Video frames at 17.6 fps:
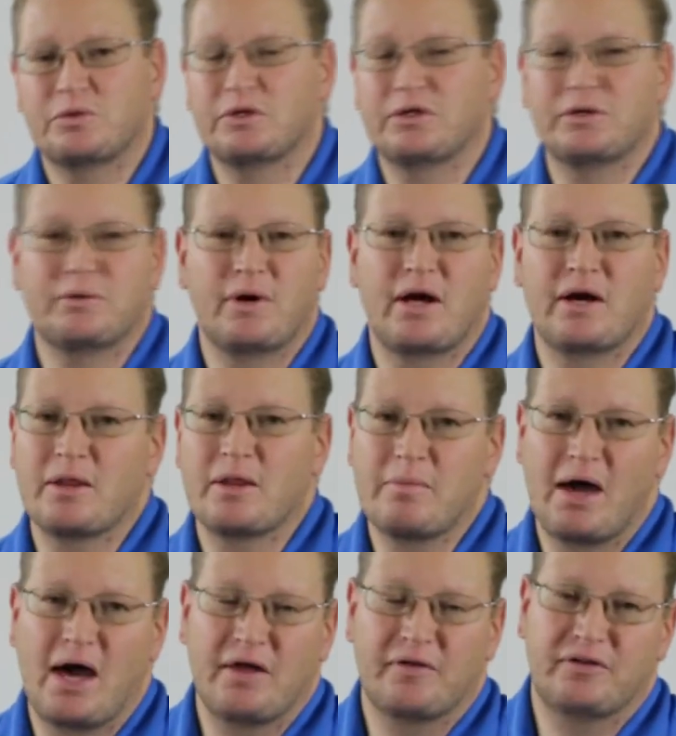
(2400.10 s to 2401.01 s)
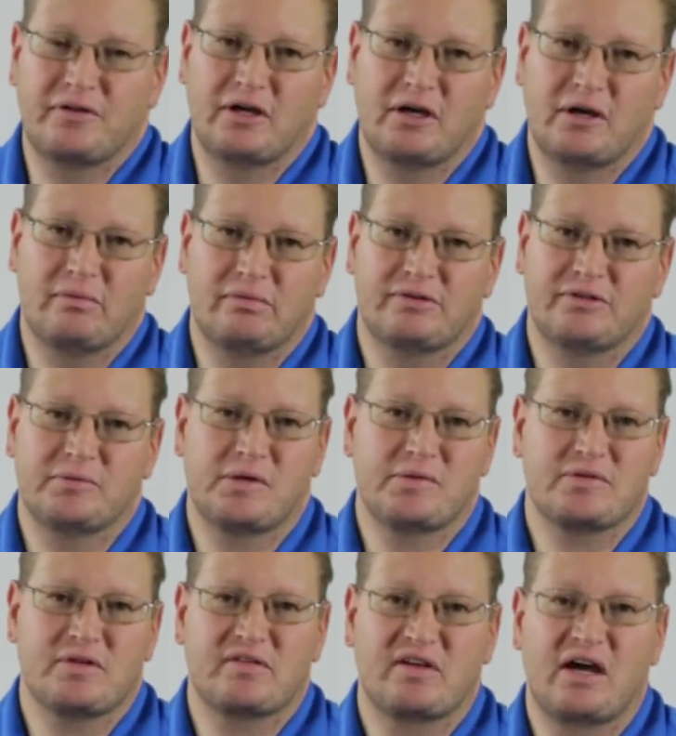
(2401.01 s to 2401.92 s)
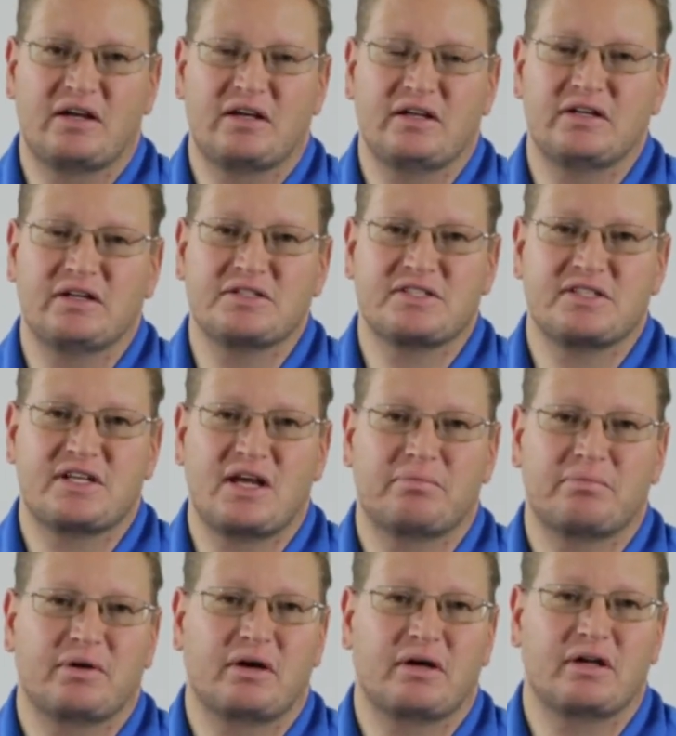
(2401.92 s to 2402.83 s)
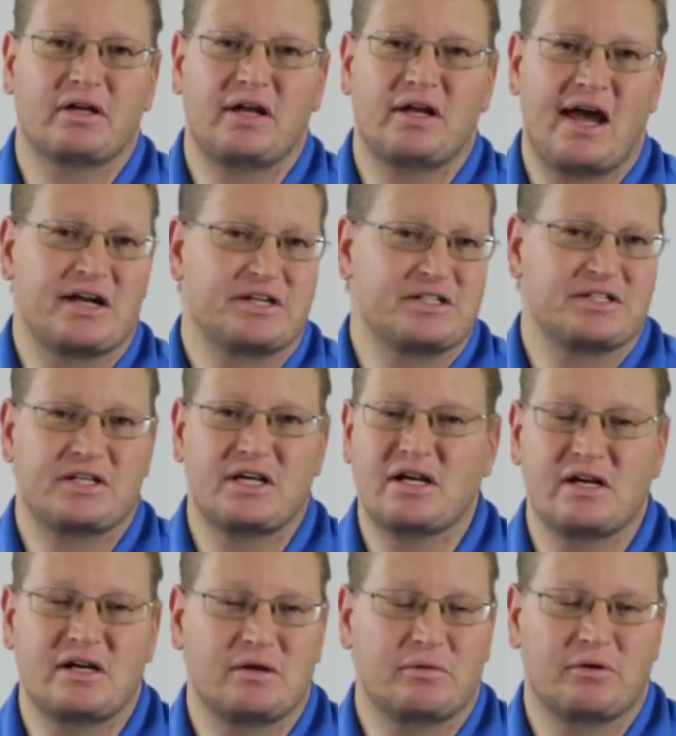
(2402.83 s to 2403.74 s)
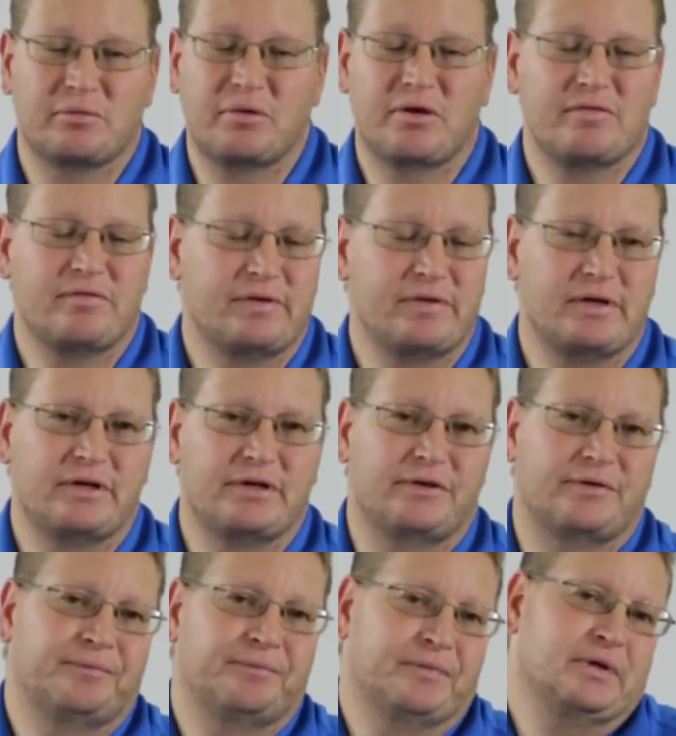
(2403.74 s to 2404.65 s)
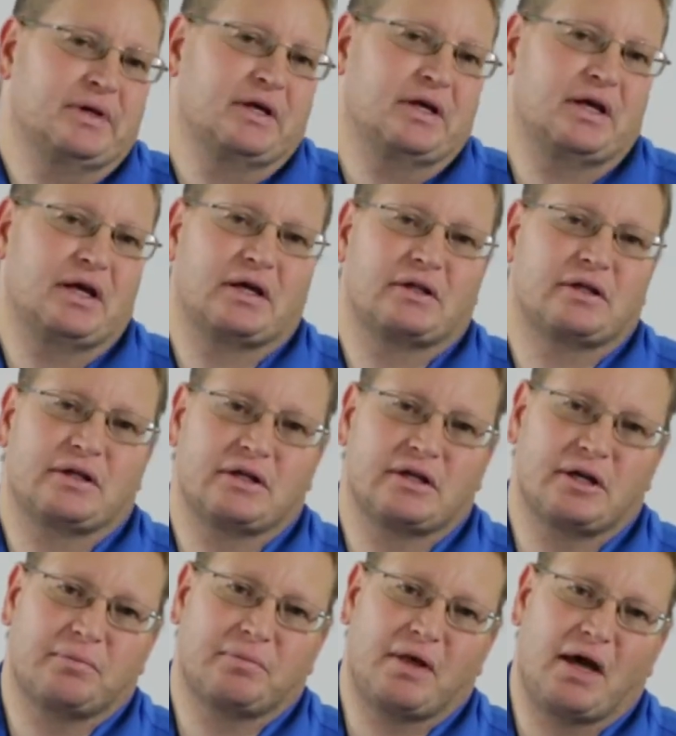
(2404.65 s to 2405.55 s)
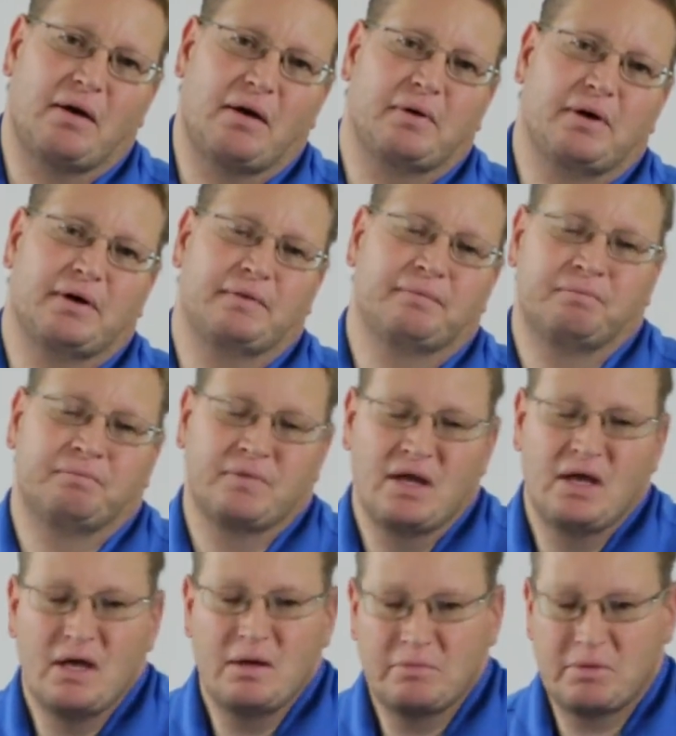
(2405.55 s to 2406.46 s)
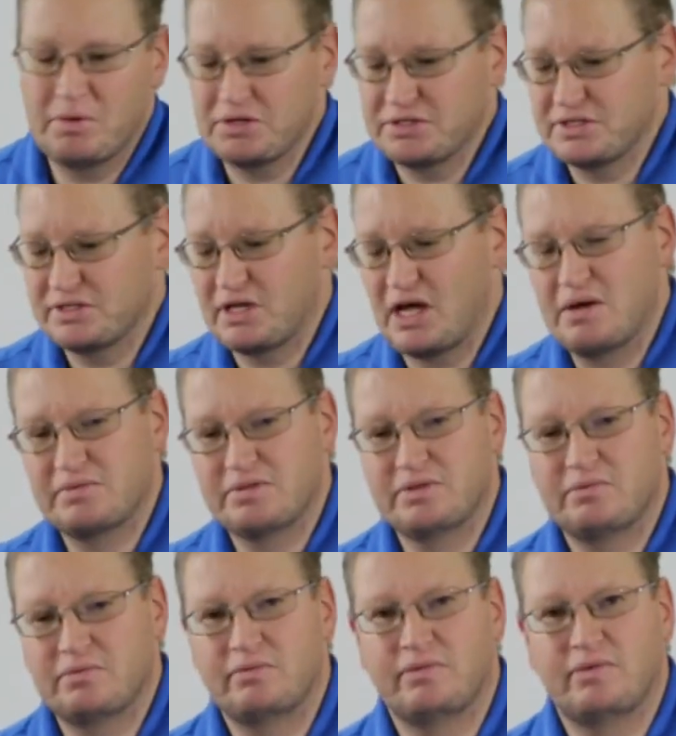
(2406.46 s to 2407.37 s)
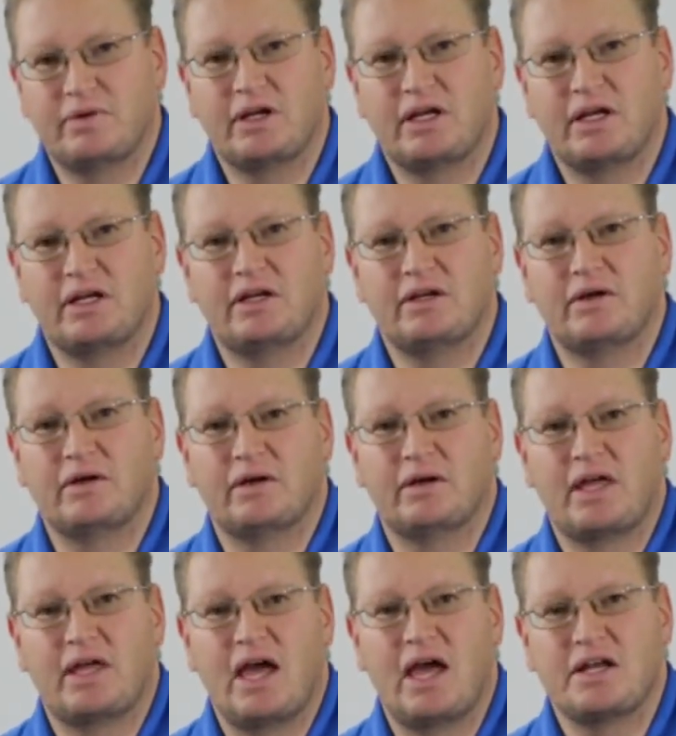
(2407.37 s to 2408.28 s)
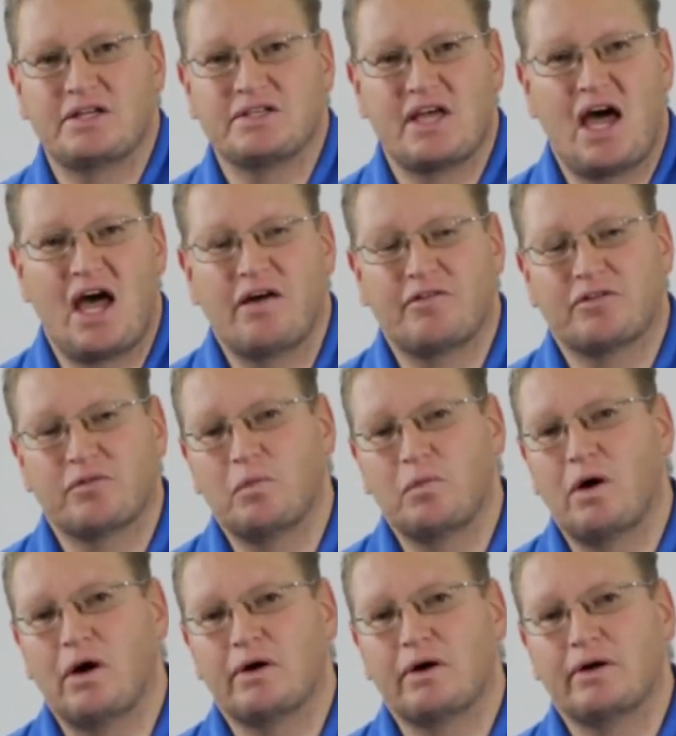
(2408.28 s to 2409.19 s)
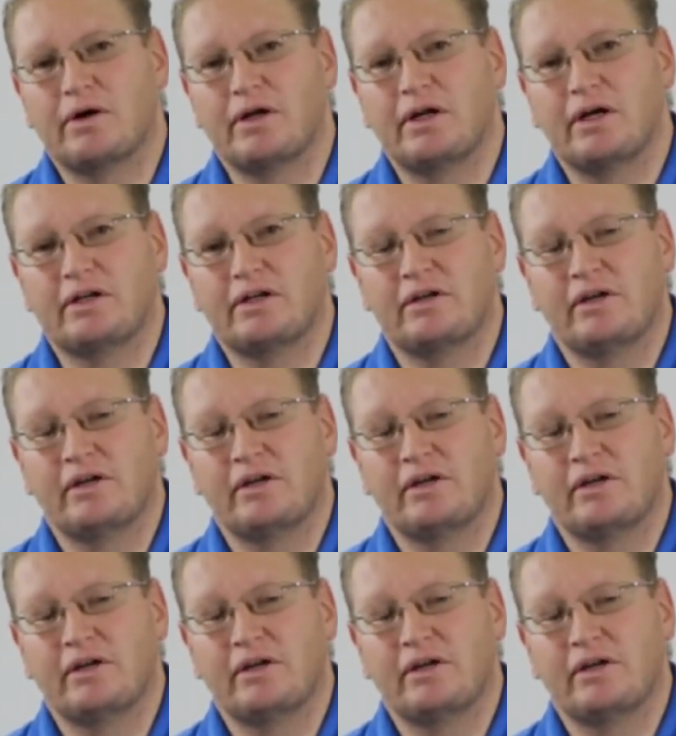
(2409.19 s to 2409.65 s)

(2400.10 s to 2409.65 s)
it around in the bathtub. Sometimes I've gotten in and stepped on it and agitated it with my feet and cleaned it up that way. But most of the times, if you're getting into canyons that have some water in it,